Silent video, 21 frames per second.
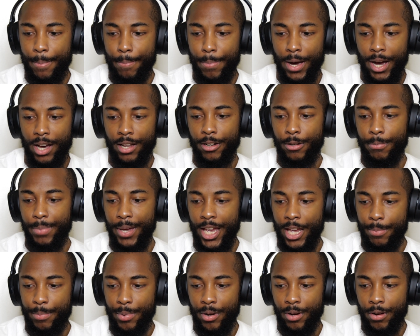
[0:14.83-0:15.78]
Potter
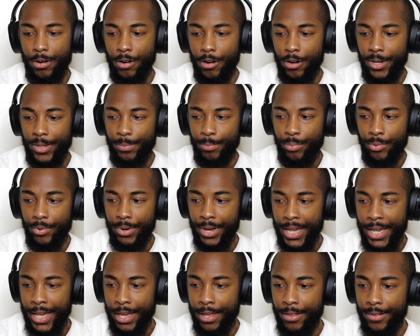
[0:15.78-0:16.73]
Payper called
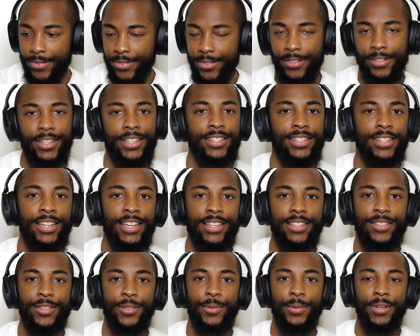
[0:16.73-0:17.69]
Breathe. So let's get
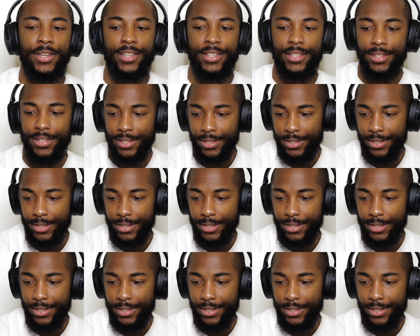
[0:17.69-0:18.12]
to it.